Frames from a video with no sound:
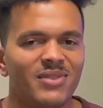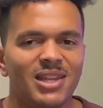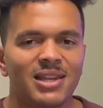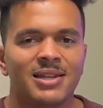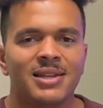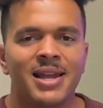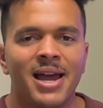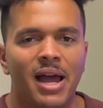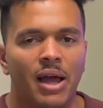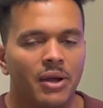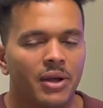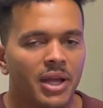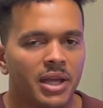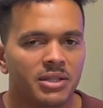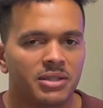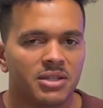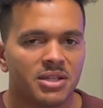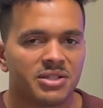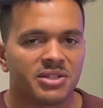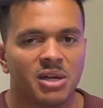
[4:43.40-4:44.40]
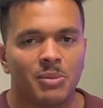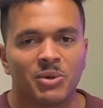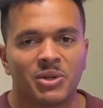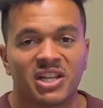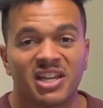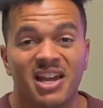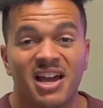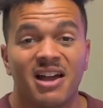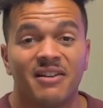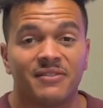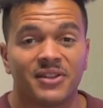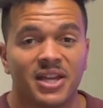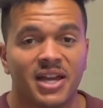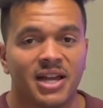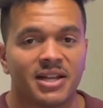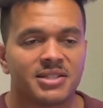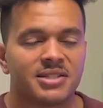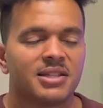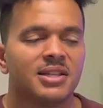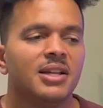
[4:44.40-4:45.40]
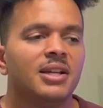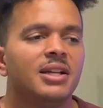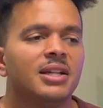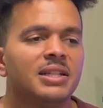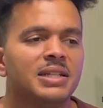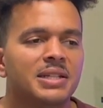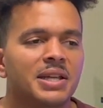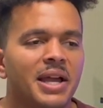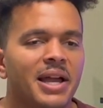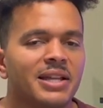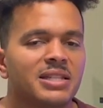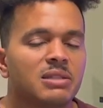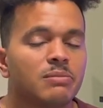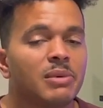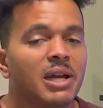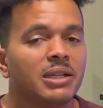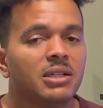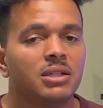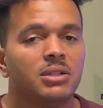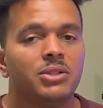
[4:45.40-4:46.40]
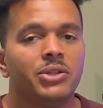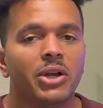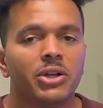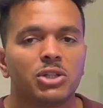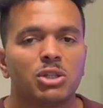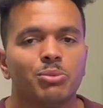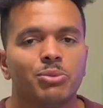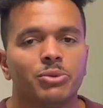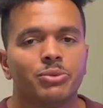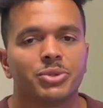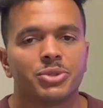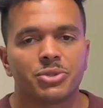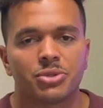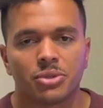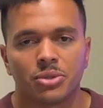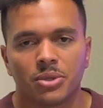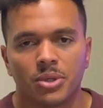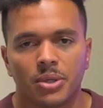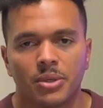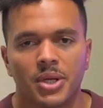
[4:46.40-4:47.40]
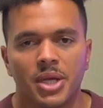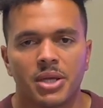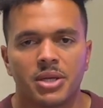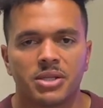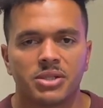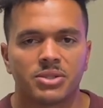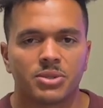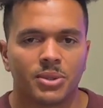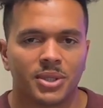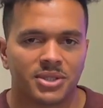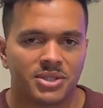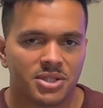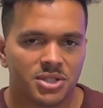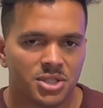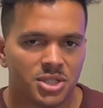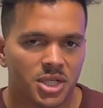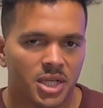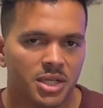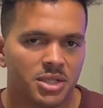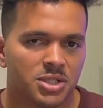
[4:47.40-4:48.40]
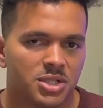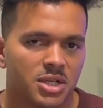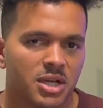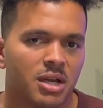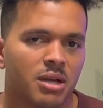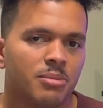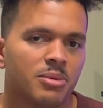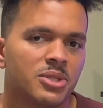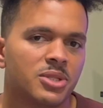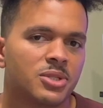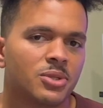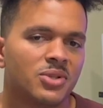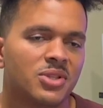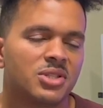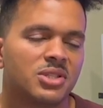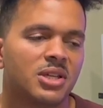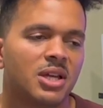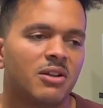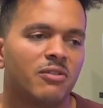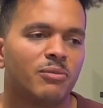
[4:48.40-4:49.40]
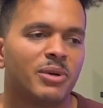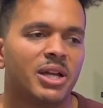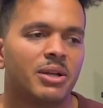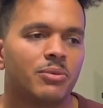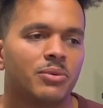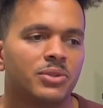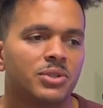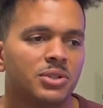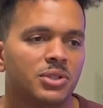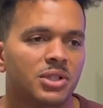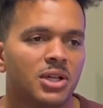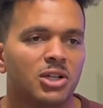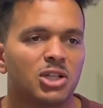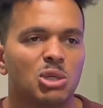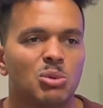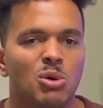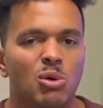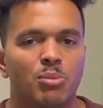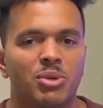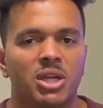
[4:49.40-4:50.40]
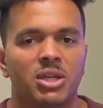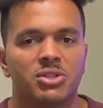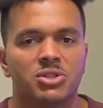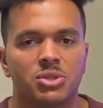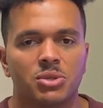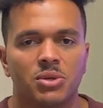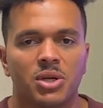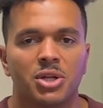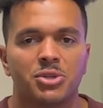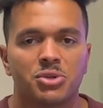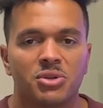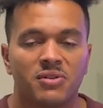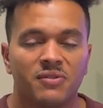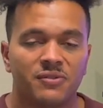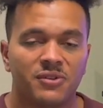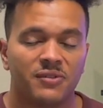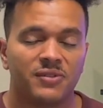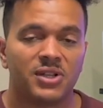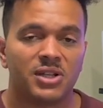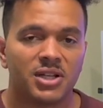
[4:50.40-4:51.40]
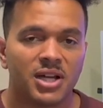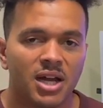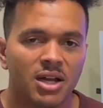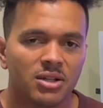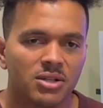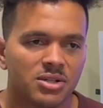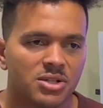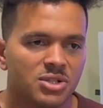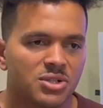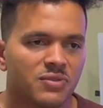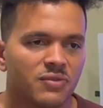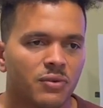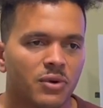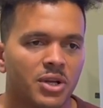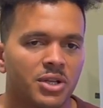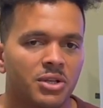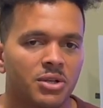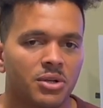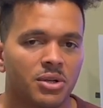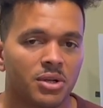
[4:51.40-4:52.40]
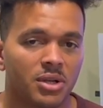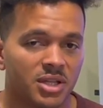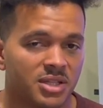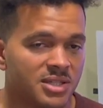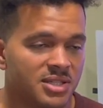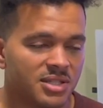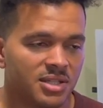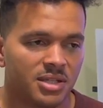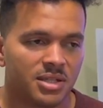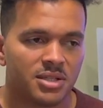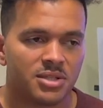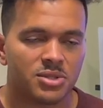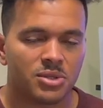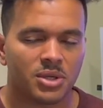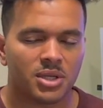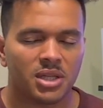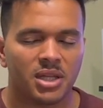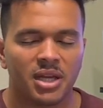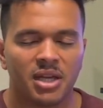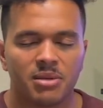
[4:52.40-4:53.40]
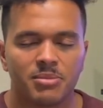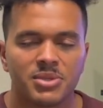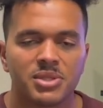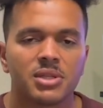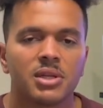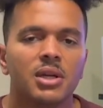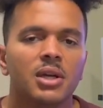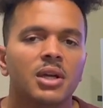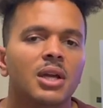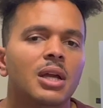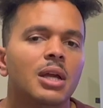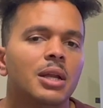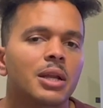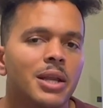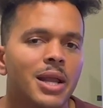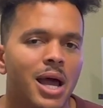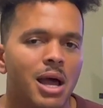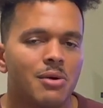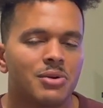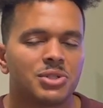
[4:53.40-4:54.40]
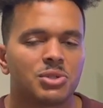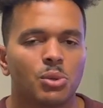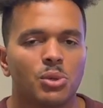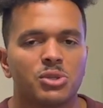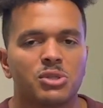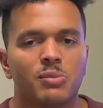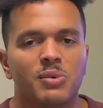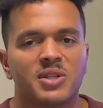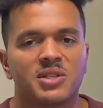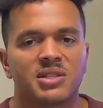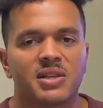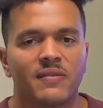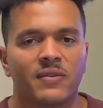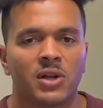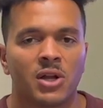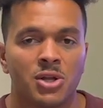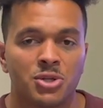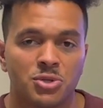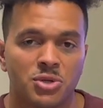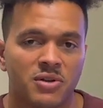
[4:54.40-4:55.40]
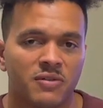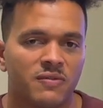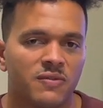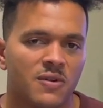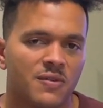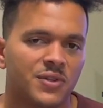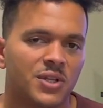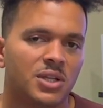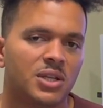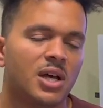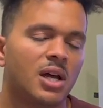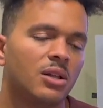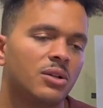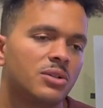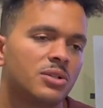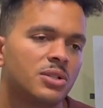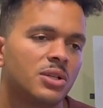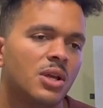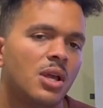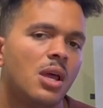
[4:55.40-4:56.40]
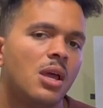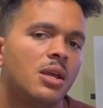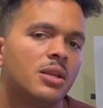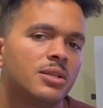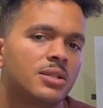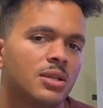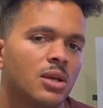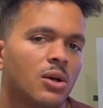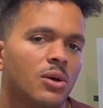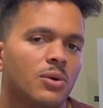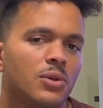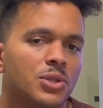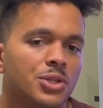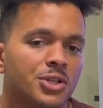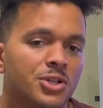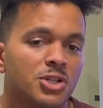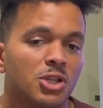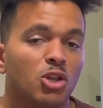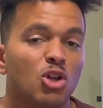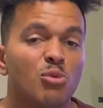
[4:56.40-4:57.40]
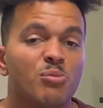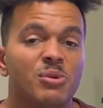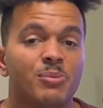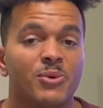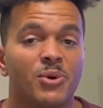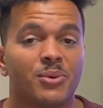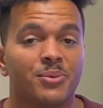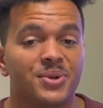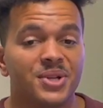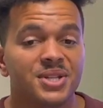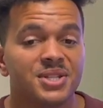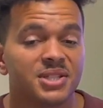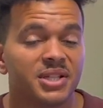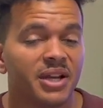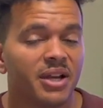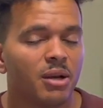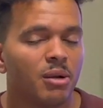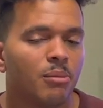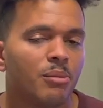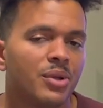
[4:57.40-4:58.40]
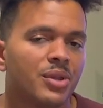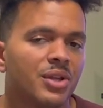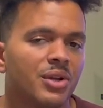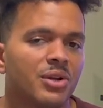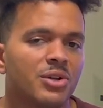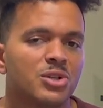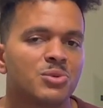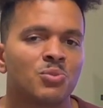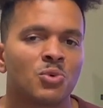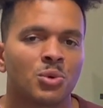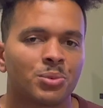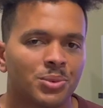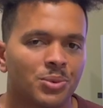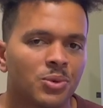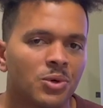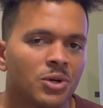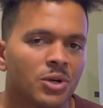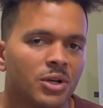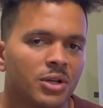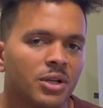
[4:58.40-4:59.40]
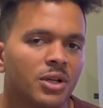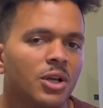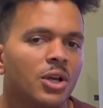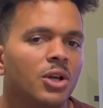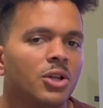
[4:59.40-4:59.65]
Now, it does come with a caveat that my deductible with Turo is going to change up. So instead of my deductible being $250 for any incidents or claims, now it's going to be $750. So there's a little bit more risk there, but there is more reward.